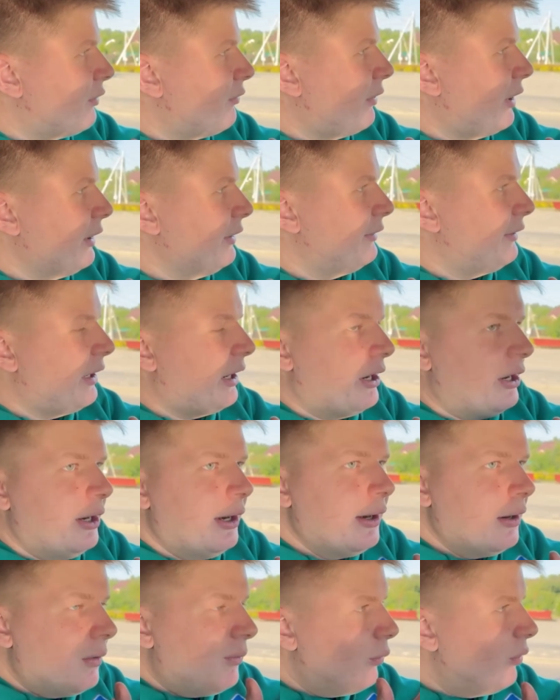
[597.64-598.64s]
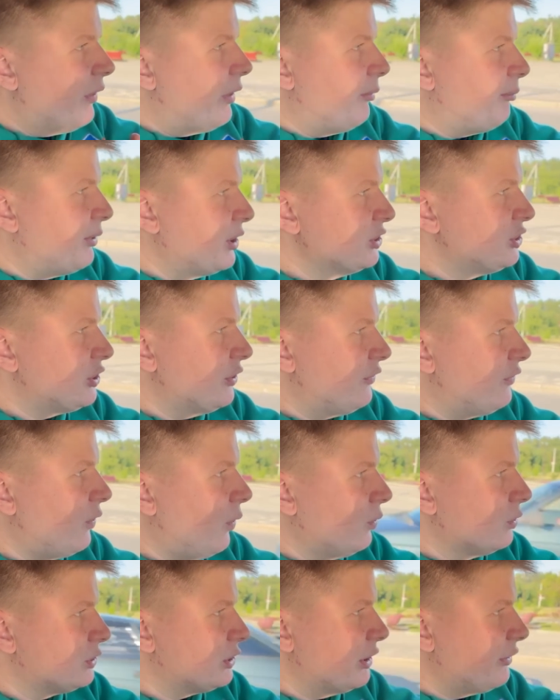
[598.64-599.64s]
right there with a bunch of
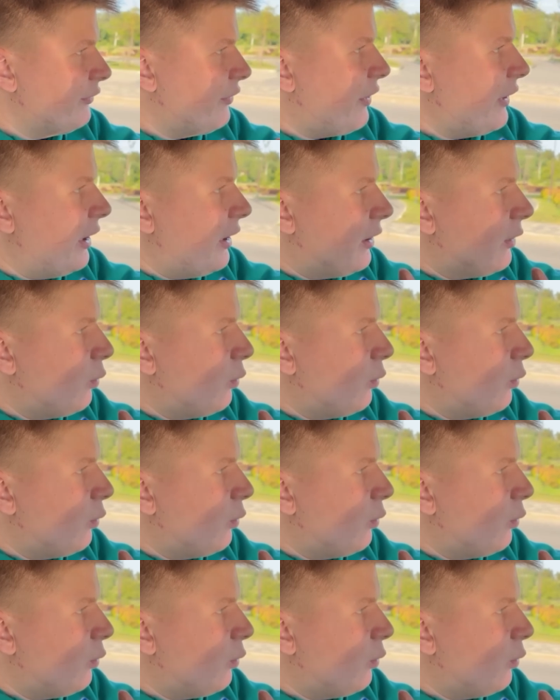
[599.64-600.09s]
soldiers there